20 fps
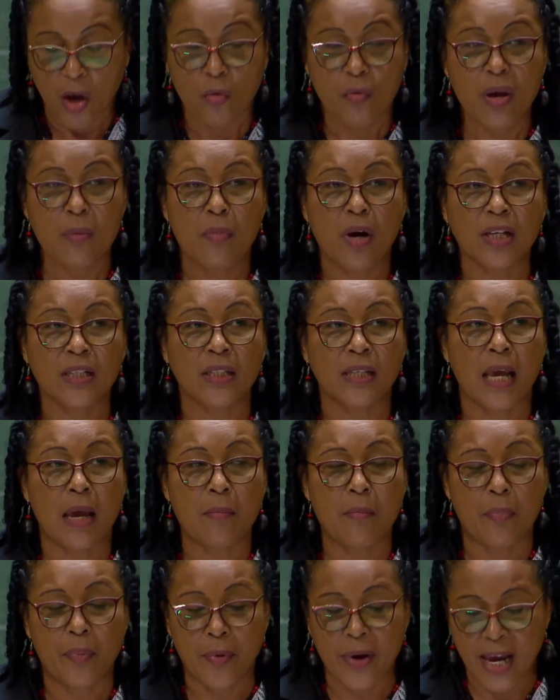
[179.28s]
we must
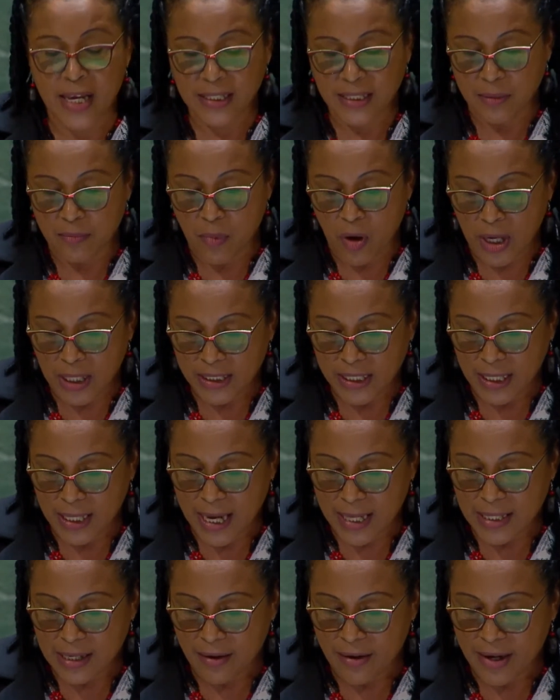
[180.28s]
embrace
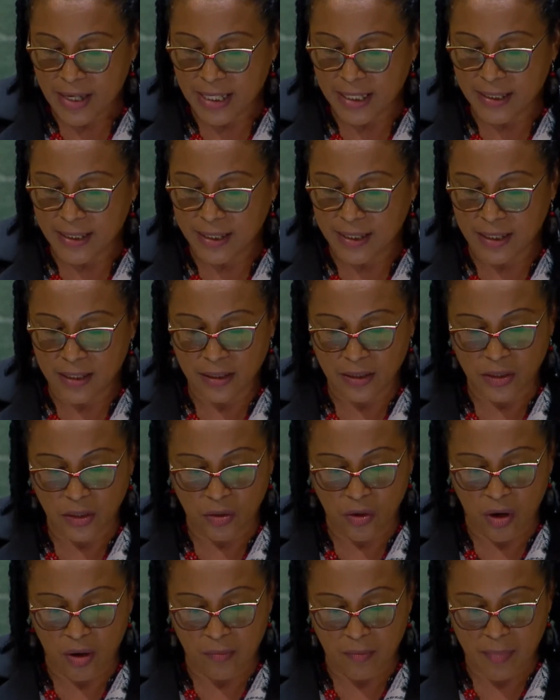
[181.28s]
multilateralism
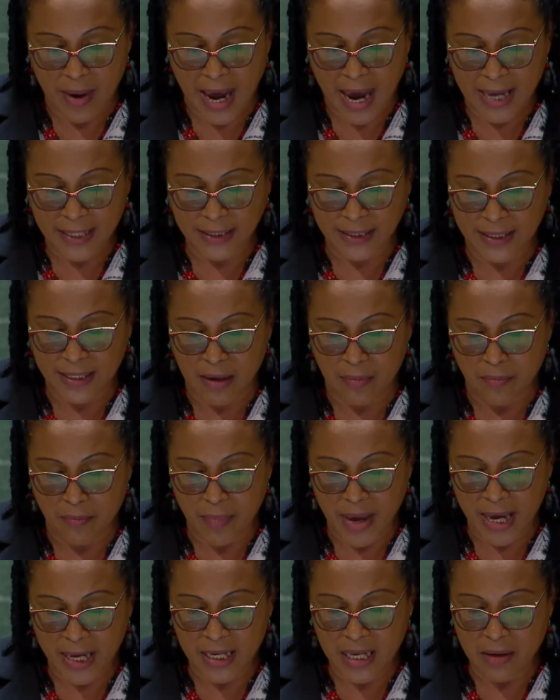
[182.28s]
to combat the
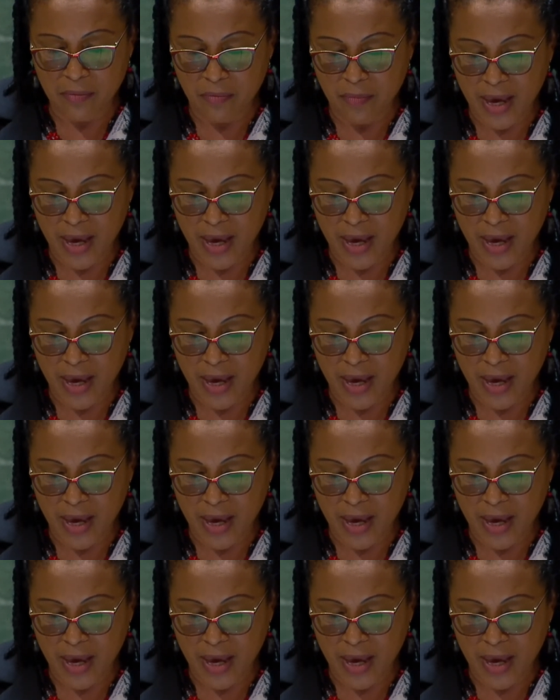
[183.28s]
many